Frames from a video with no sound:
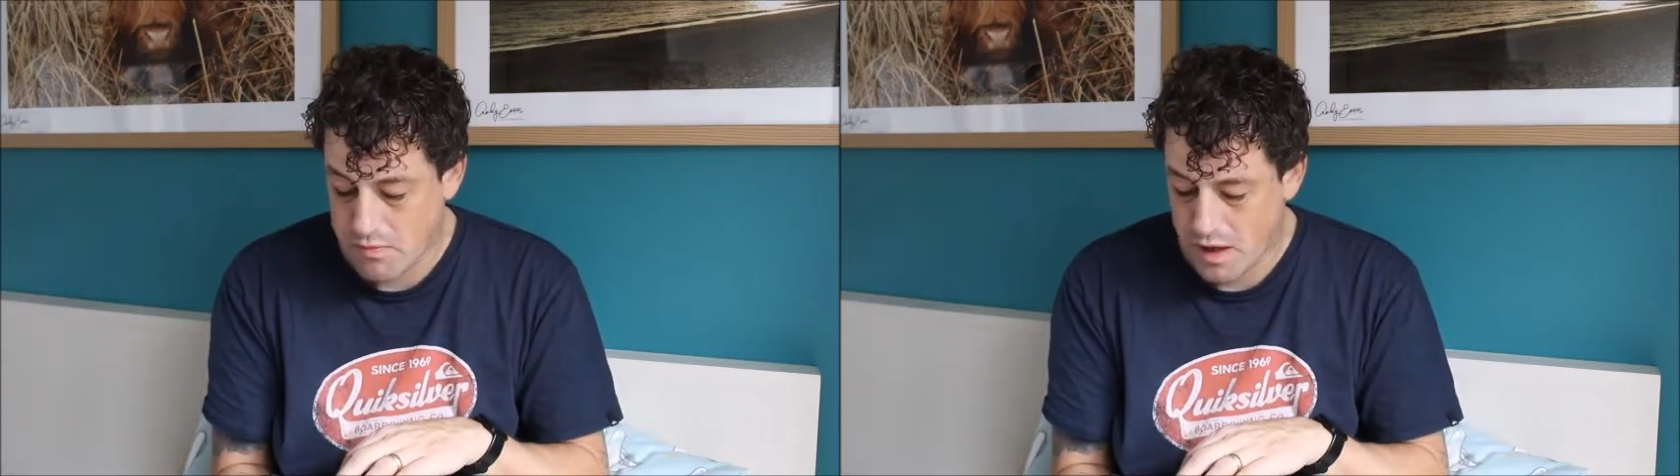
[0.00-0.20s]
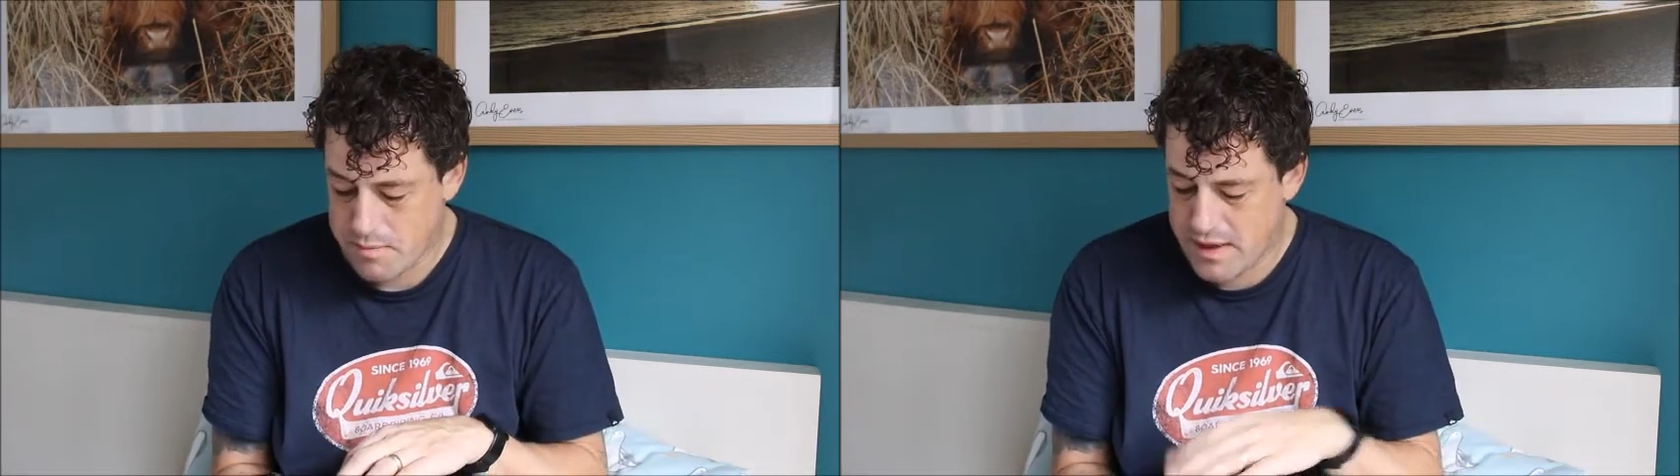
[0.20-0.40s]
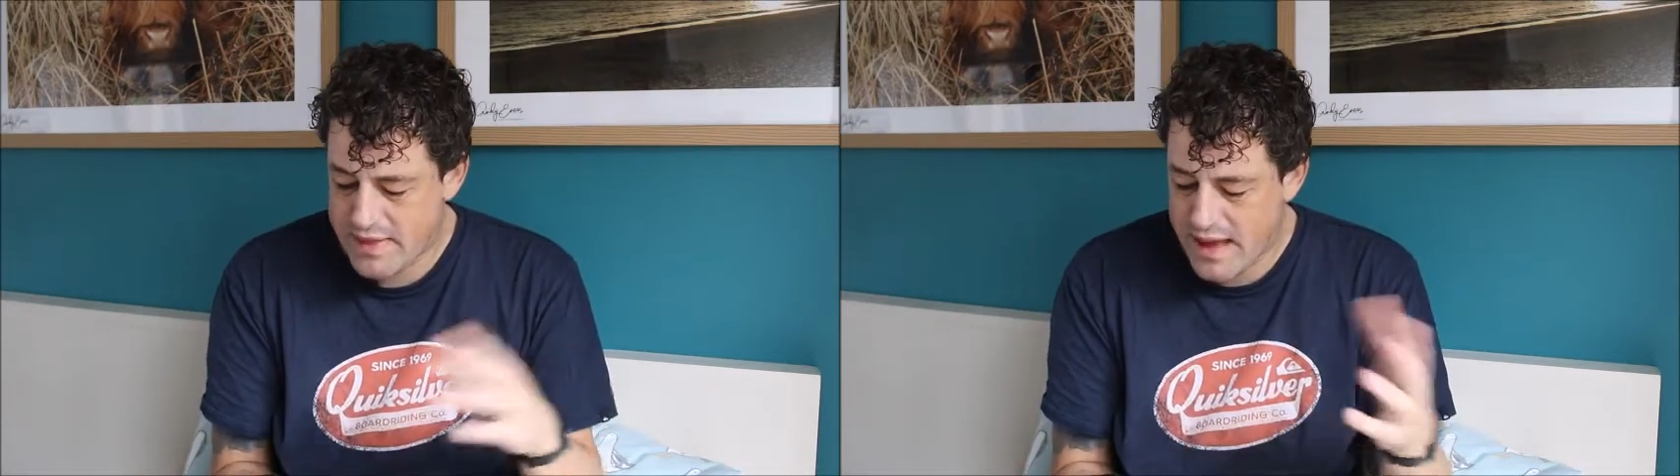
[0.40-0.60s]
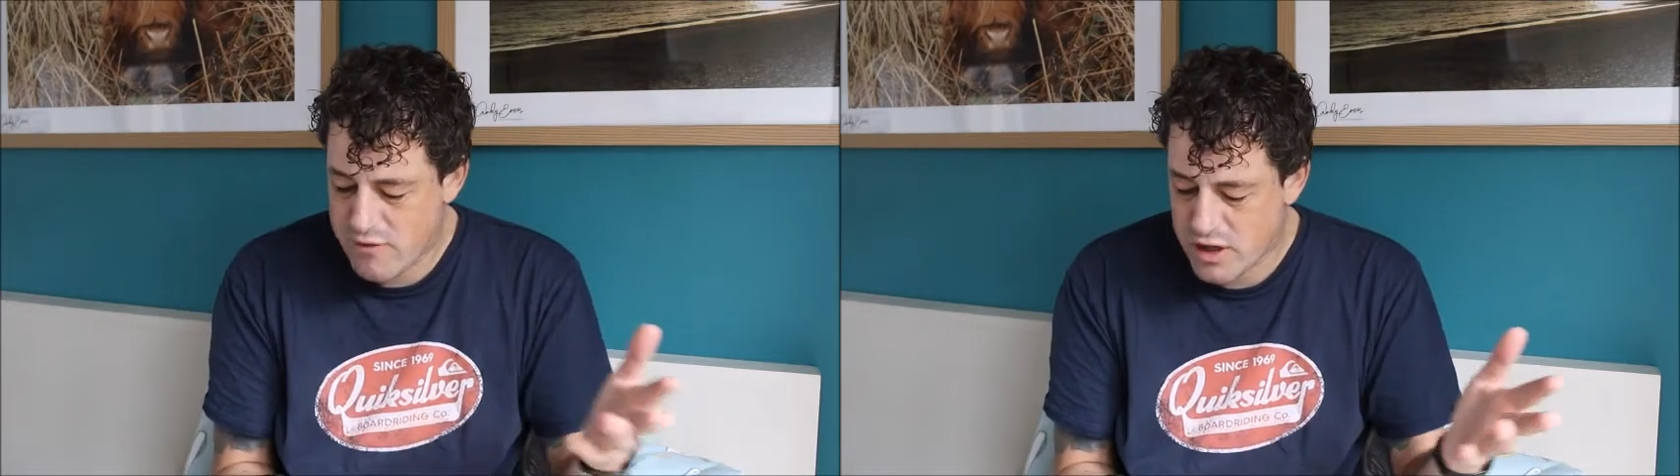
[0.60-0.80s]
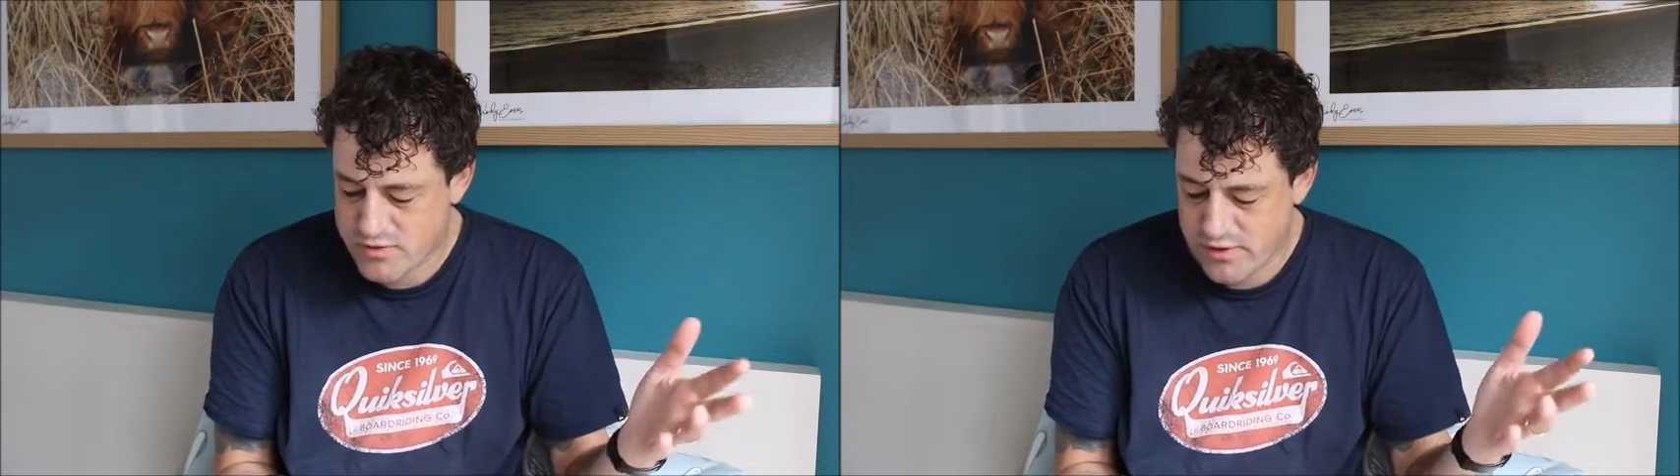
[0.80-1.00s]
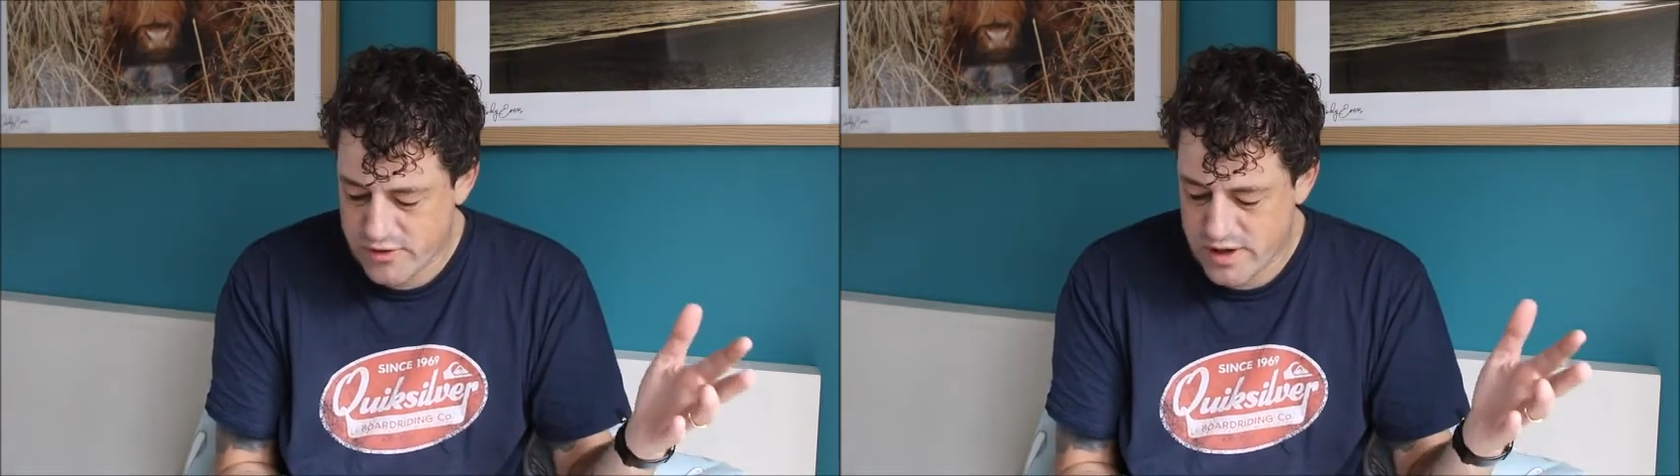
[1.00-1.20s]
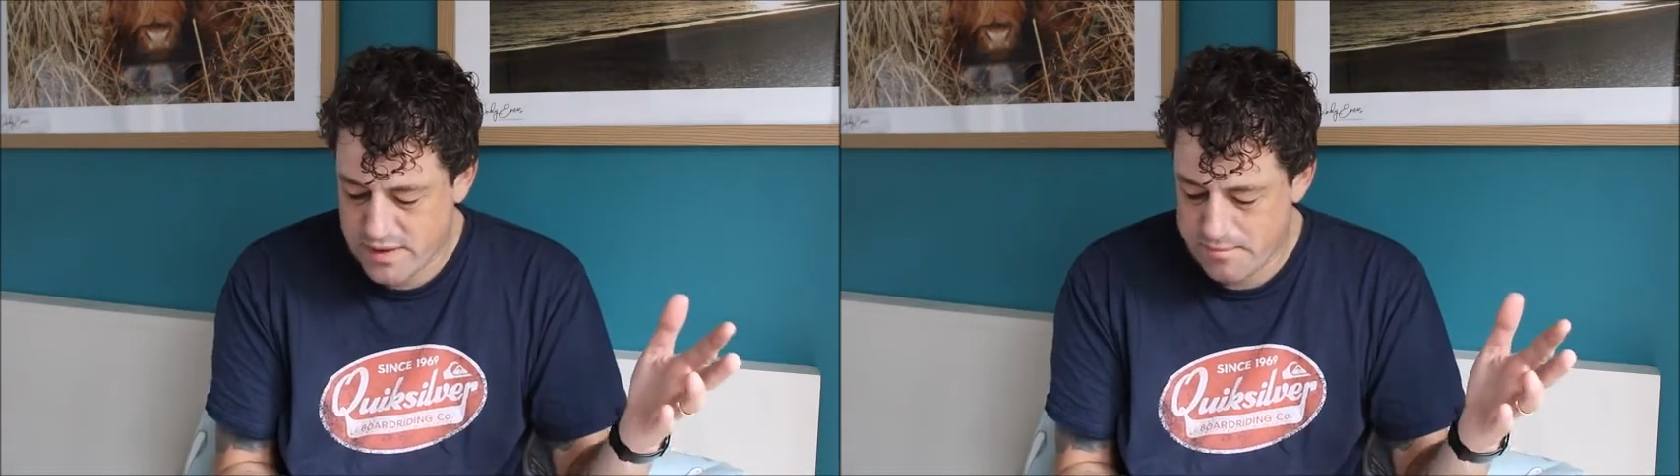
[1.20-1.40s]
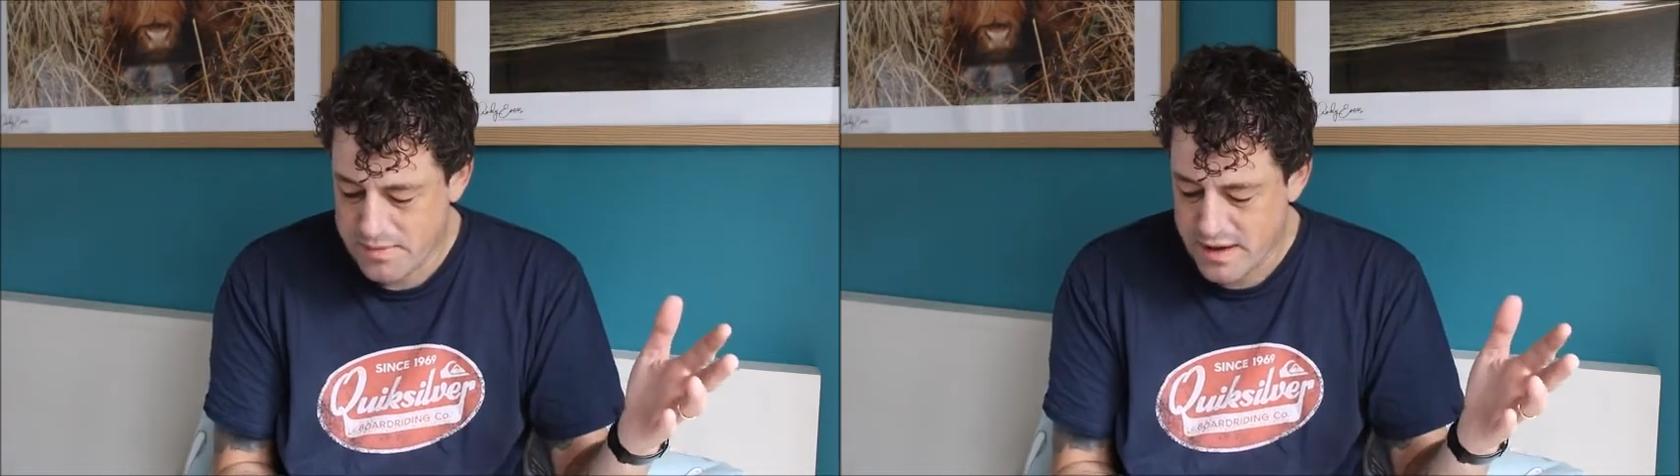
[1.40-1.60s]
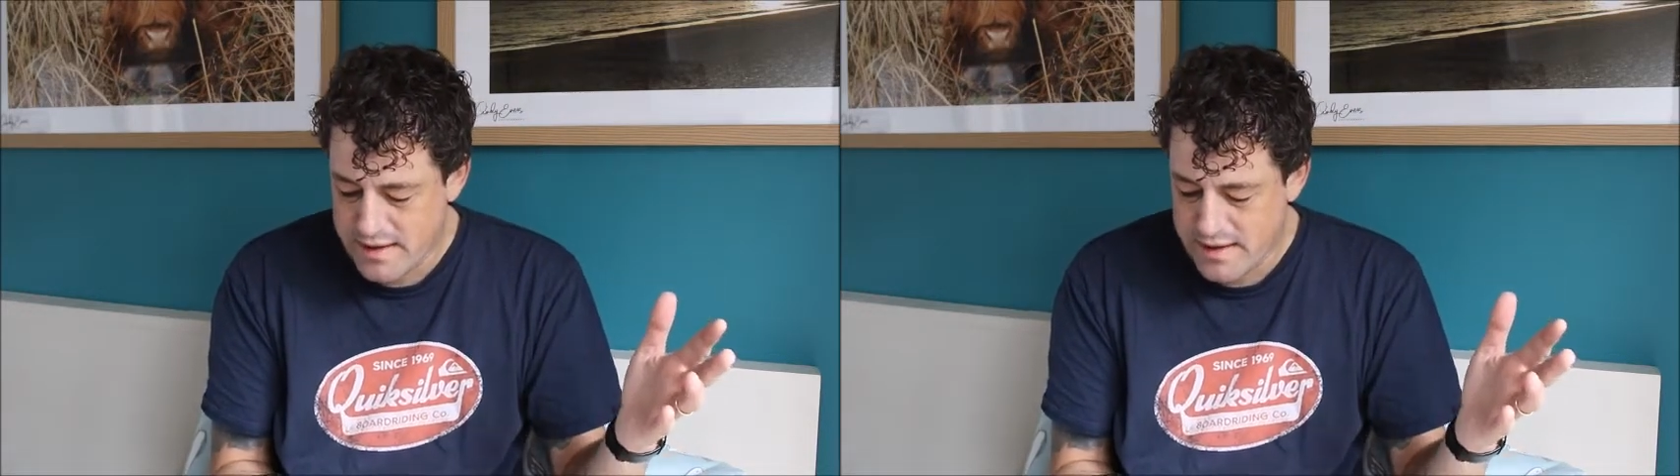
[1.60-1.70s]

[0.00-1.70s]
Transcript: But in their rush for freedom,